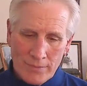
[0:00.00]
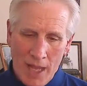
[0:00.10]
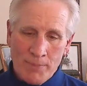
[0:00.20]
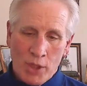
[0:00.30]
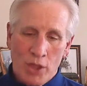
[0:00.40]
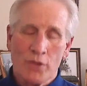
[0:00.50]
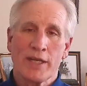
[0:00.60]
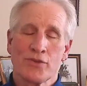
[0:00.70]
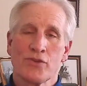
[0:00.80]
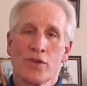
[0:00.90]
I'm
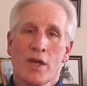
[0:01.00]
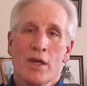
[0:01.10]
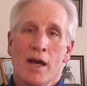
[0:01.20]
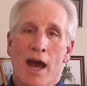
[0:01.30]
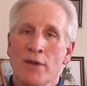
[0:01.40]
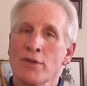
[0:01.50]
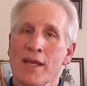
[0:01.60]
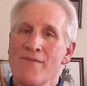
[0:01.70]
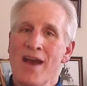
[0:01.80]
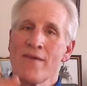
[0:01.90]
curious. I don't
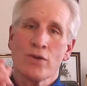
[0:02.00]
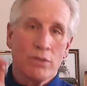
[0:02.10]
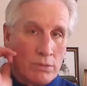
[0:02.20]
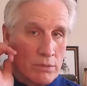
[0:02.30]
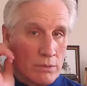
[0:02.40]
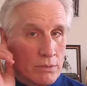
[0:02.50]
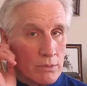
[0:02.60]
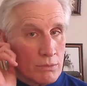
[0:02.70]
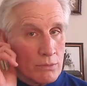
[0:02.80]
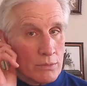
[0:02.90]
think I've ever
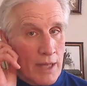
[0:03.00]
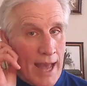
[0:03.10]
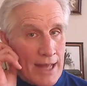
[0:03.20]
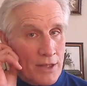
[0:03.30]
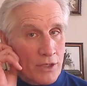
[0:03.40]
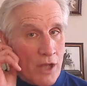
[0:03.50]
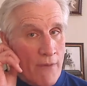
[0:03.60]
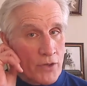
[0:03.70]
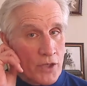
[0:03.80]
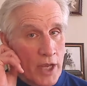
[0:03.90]
had this
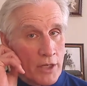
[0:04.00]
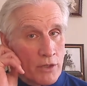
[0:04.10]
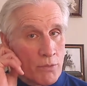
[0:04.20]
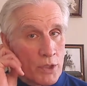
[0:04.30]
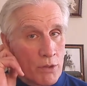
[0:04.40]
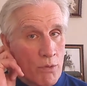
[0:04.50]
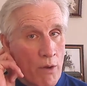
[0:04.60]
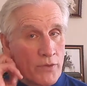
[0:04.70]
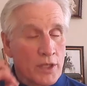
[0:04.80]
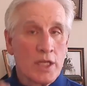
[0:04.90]
conversation with you
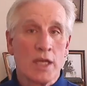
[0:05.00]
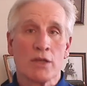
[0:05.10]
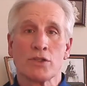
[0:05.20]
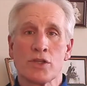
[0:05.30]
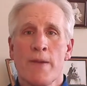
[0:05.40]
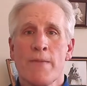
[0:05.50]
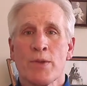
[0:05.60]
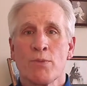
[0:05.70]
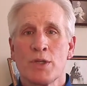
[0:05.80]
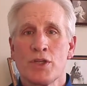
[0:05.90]
over the years,
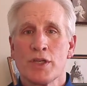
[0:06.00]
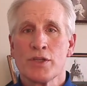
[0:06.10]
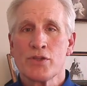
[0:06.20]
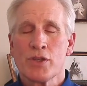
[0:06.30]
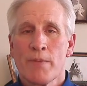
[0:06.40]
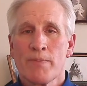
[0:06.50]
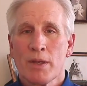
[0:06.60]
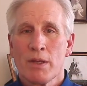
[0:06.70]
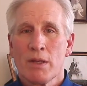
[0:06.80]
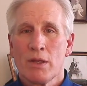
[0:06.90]
which is
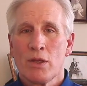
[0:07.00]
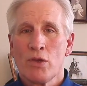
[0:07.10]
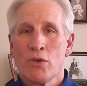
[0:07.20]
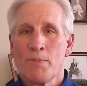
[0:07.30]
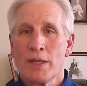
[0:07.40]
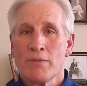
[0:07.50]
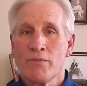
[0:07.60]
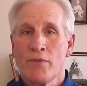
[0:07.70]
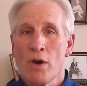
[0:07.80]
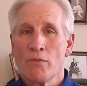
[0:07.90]
you've been
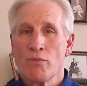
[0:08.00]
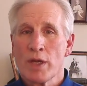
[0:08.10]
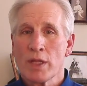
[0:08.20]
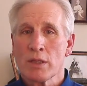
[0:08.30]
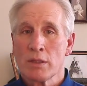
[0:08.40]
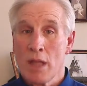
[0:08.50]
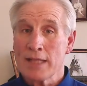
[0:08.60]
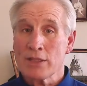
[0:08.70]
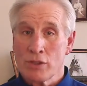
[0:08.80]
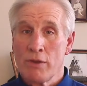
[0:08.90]
involved with
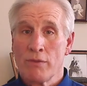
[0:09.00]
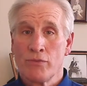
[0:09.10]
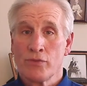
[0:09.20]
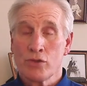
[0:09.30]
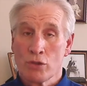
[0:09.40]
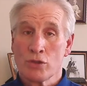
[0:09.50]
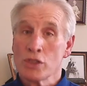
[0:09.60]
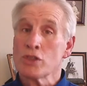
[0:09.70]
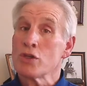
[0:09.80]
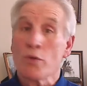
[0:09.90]
lots of
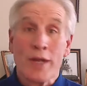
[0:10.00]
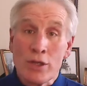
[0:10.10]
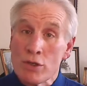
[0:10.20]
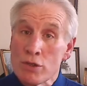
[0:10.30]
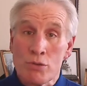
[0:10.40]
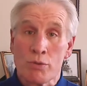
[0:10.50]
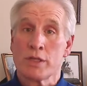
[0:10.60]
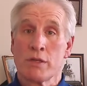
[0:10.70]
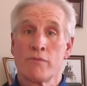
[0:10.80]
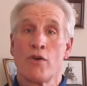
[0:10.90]
searches. Your
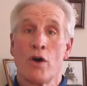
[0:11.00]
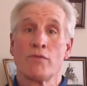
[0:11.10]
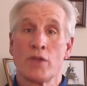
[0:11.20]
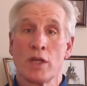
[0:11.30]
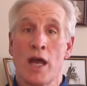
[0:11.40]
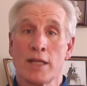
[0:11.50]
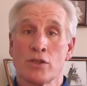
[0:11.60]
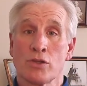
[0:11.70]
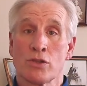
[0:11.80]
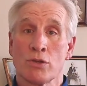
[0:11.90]
industry is involved in
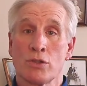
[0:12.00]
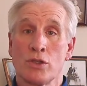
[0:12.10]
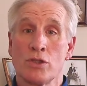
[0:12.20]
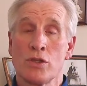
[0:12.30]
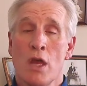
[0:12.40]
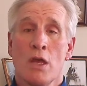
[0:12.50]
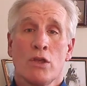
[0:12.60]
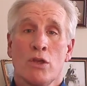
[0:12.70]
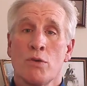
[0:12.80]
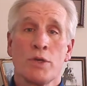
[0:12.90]
lots of searches.
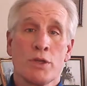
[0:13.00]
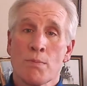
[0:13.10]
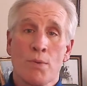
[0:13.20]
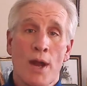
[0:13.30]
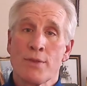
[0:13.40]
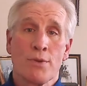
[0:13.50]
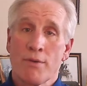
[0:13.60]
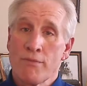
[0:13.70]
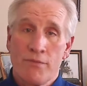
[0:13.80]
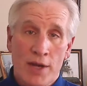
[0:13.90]
You and your brethren
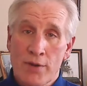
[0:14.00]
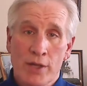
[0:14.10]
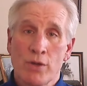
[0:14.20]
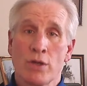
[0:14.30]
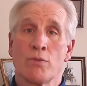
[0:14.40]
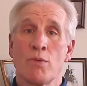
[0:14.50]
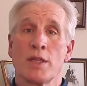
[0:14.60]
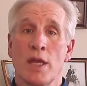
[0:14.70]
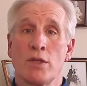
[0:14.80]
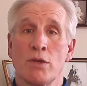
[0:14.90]
are very good at
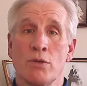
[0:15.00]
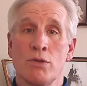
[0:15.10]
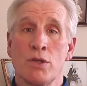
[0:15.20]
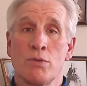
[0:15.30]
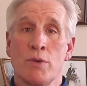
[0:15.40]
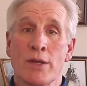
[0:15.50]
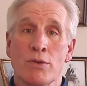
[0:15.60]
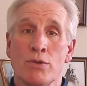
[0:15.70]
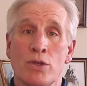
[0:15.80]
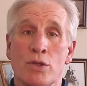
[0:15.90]
what they do. You
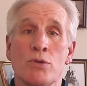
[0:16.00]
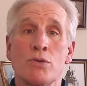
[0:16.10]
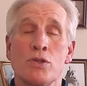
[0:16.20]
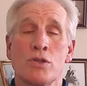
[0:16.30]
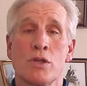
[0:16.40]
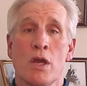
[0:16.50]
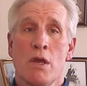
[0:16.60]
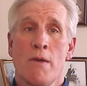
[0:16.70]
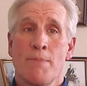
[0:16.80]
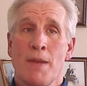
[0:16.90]
introduce
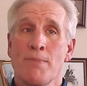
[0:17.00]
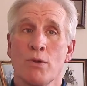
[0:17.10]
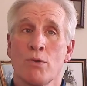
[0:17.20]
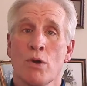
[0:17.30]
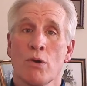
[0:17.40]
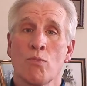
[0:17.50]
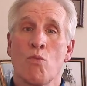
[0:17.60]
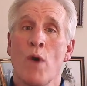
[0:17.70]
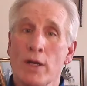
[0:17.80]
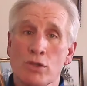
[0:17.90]
people who are
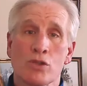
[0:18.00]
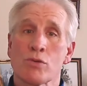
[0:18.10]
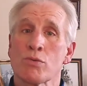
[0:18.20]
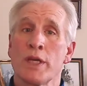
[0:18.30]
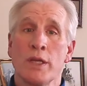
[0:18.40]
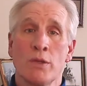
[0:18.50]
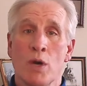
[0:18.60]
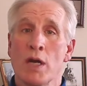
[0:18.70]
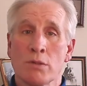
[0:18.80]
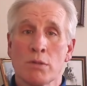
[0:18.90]
well screened, well